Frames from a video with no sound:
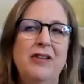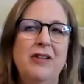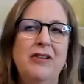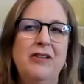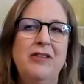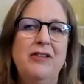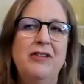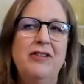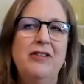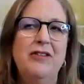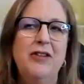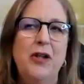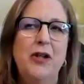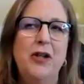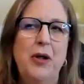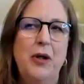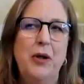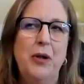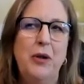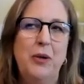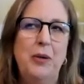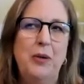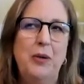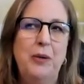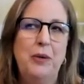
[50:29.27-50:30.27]

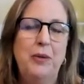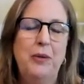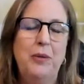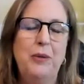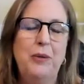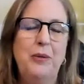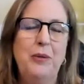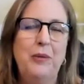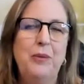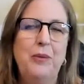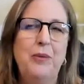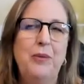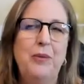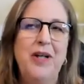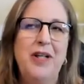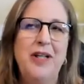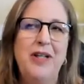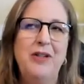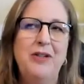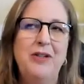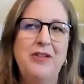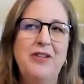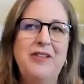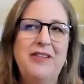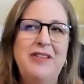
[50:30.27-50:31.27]
So what
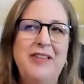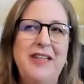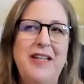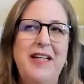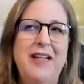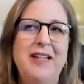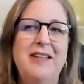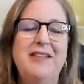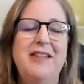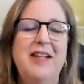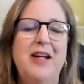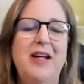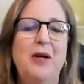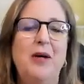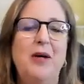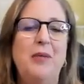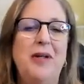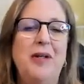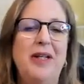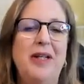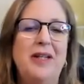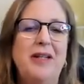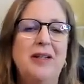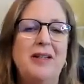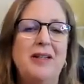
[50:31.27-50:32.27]
you're saying is that
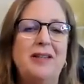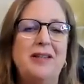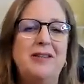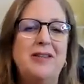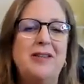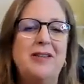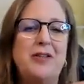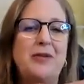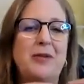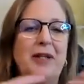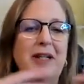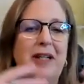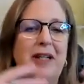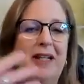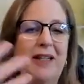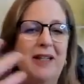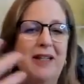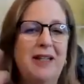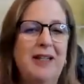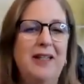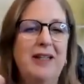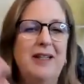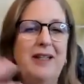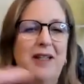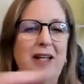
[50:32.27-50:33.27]
we can do
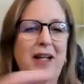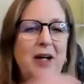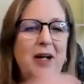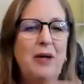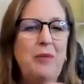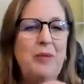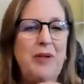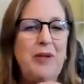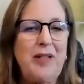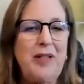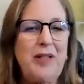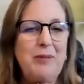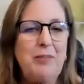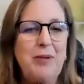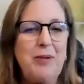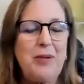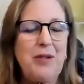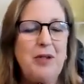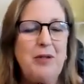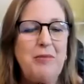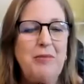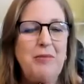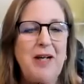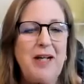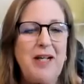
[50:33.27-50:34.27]
anything that we put
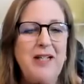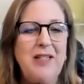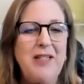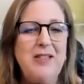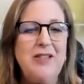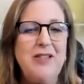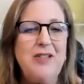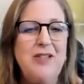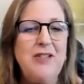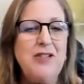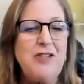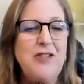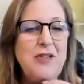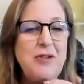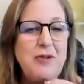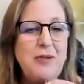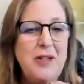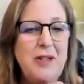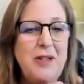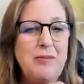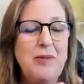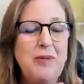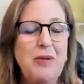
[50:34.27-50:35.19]
our mind to doing,